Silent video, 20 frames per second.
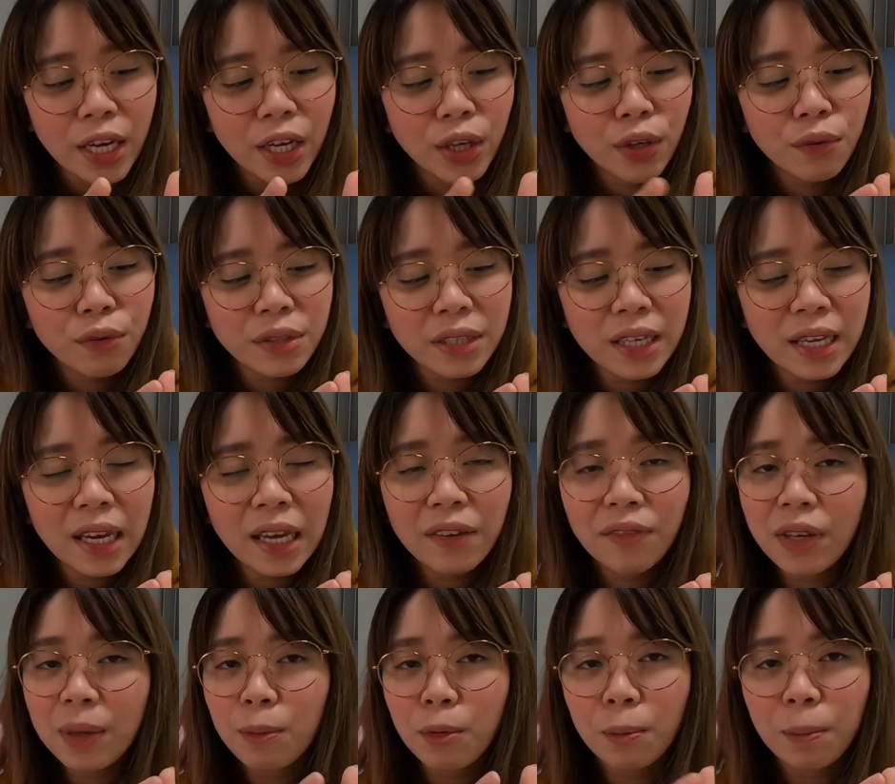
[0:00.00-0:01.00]
Yung
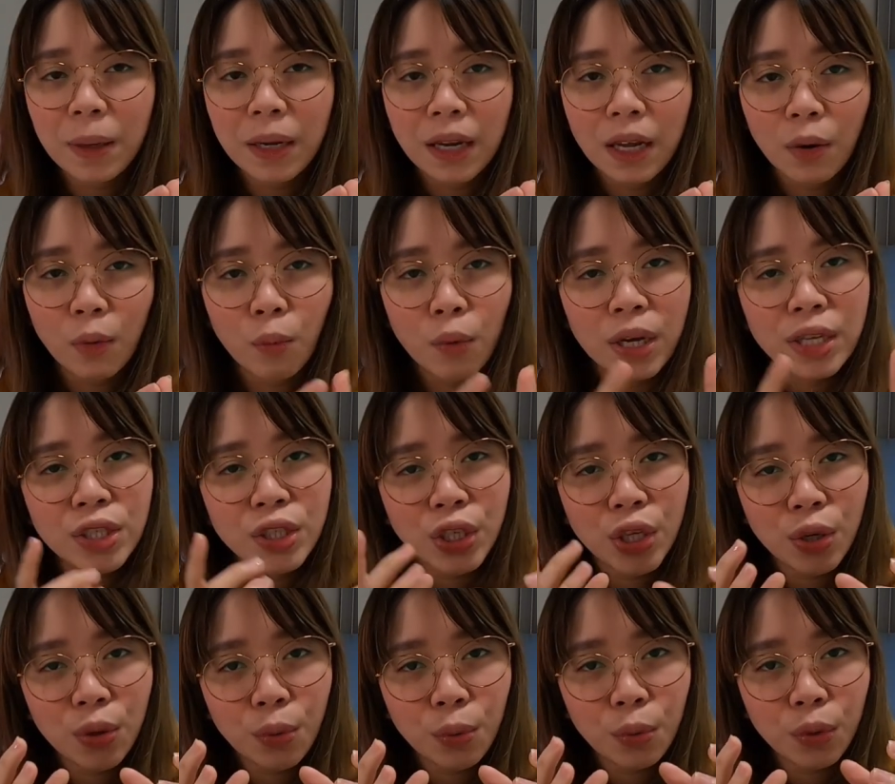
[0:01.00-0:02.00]
CAV po pala, once
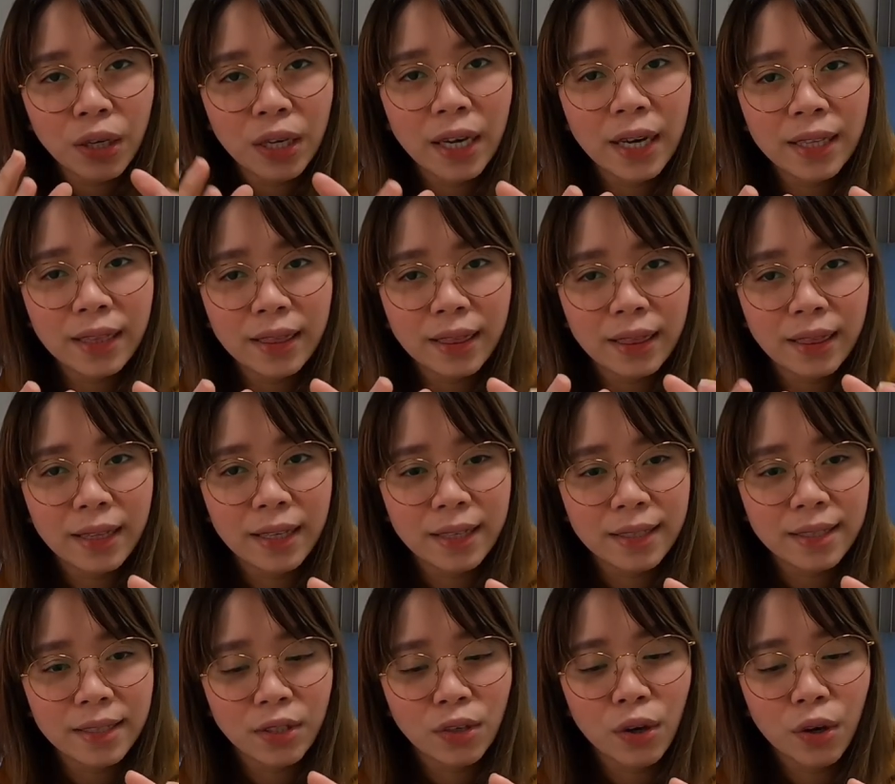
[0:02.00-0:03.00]
you got
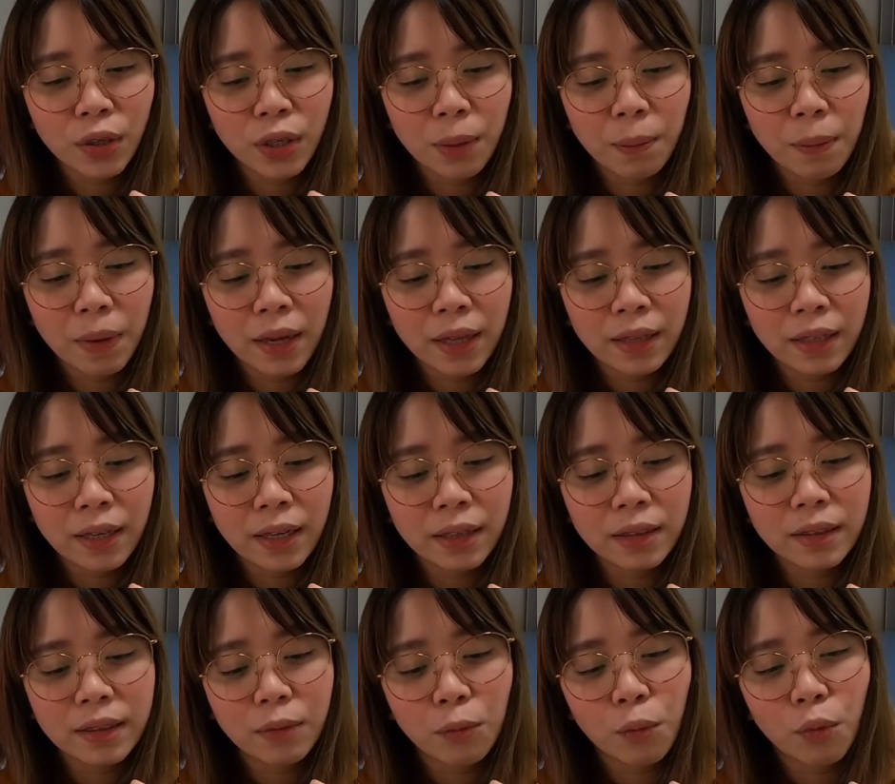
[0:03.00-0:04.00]
this document,
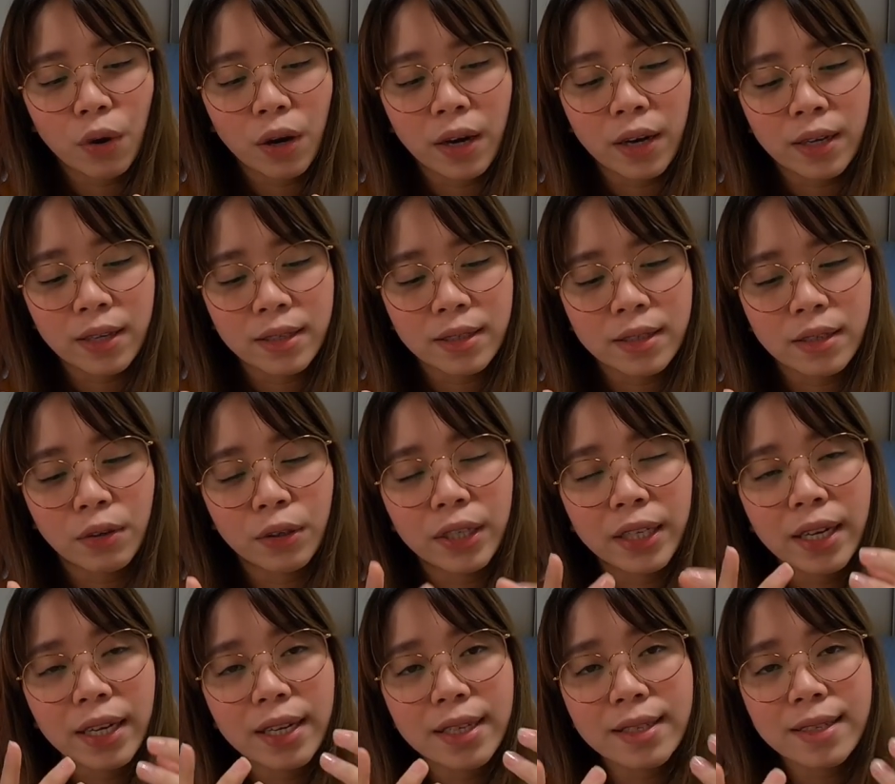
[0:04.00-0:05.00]
it
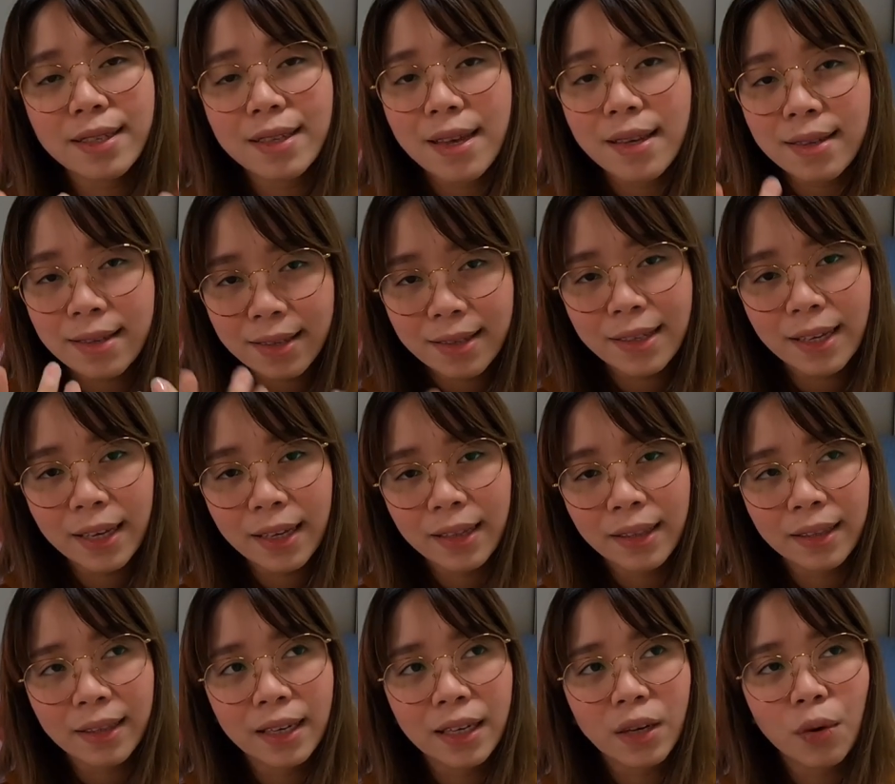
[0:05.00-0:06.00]
is
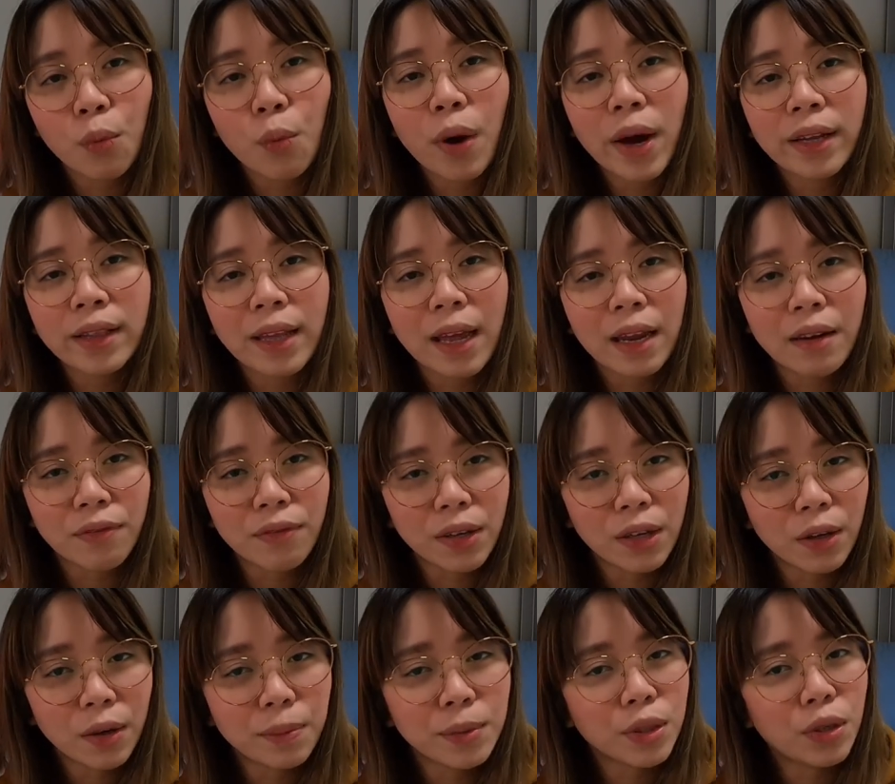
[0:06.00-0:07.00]
sealed in a white
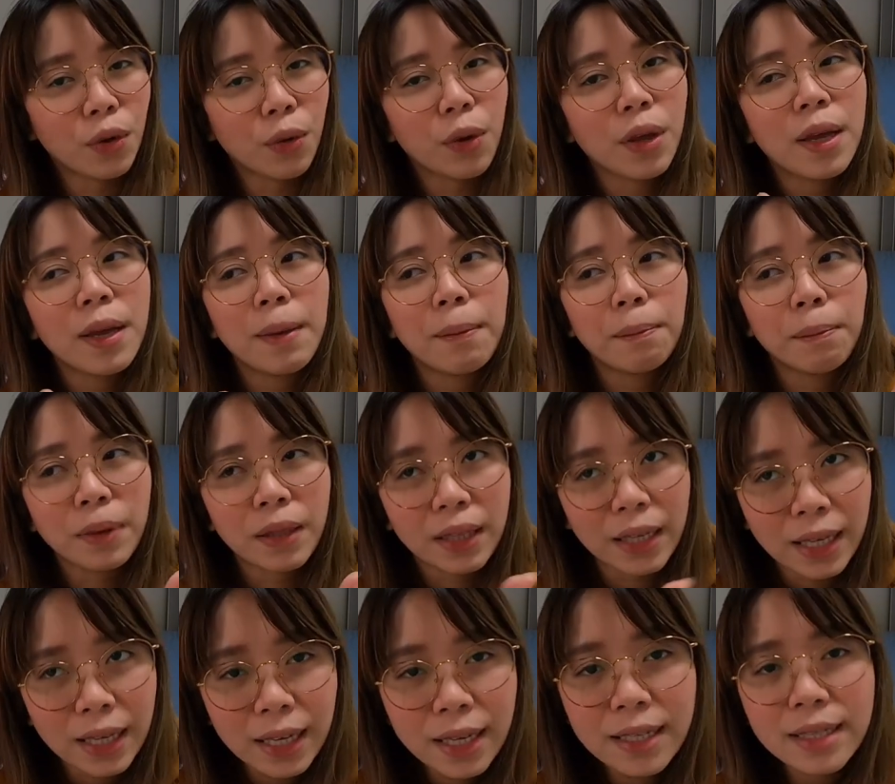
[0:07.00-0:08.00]
envelope. So
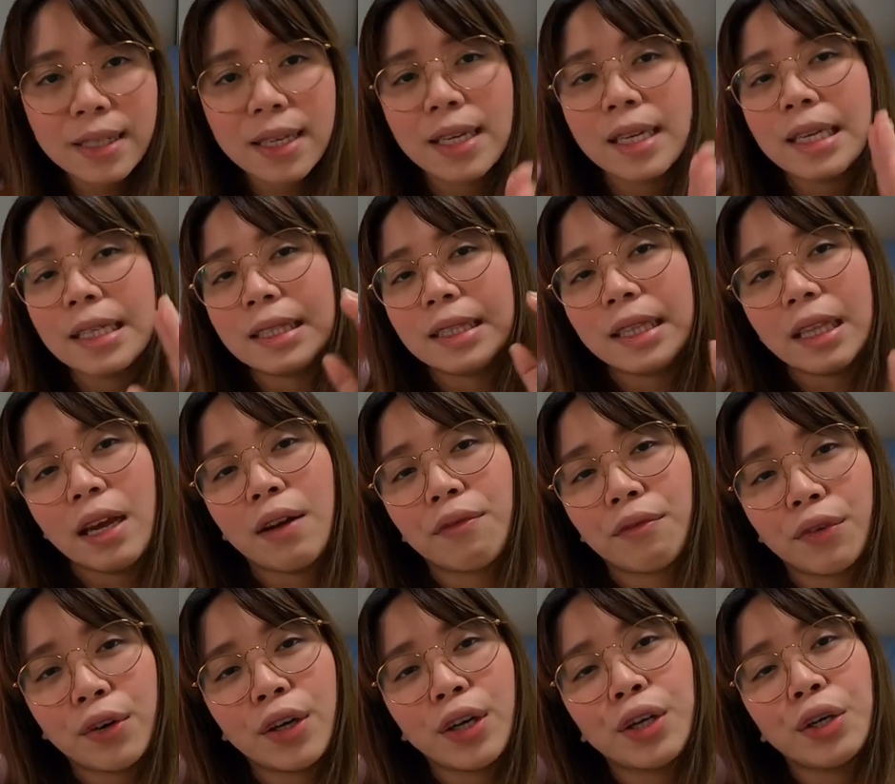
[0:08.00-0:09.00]
please
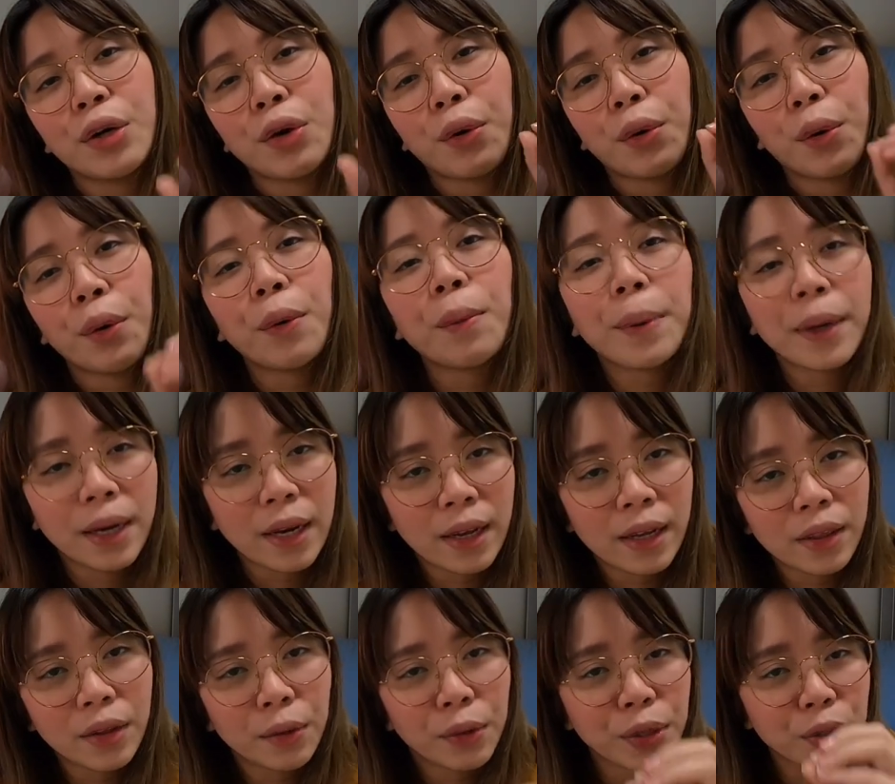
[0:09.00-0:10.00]
never open
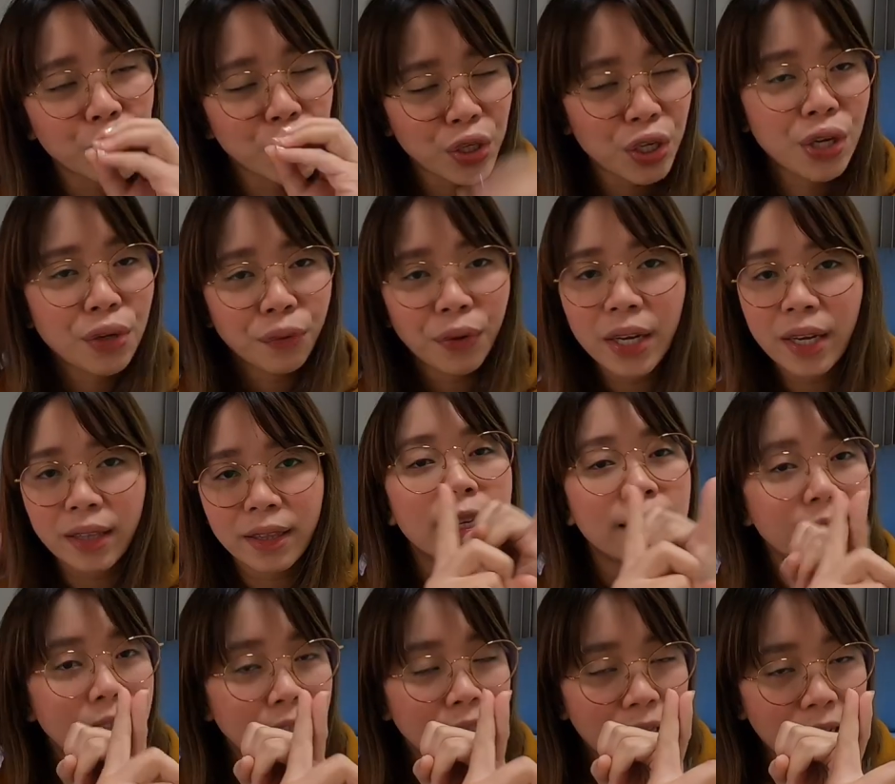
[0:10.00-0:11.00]
it or tear it.
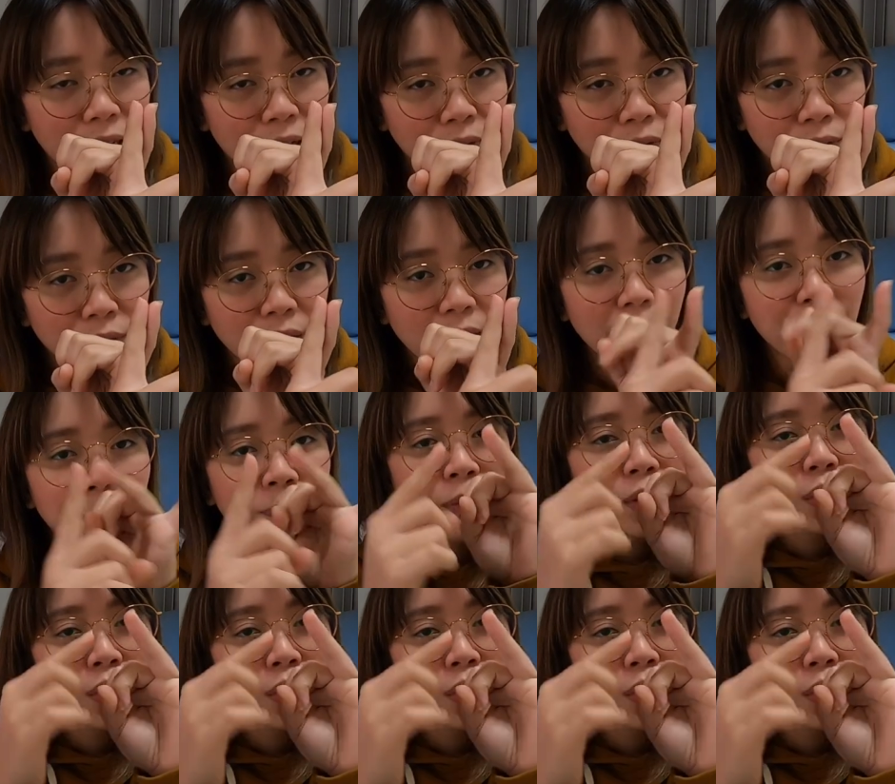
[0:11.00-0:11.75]
CAV,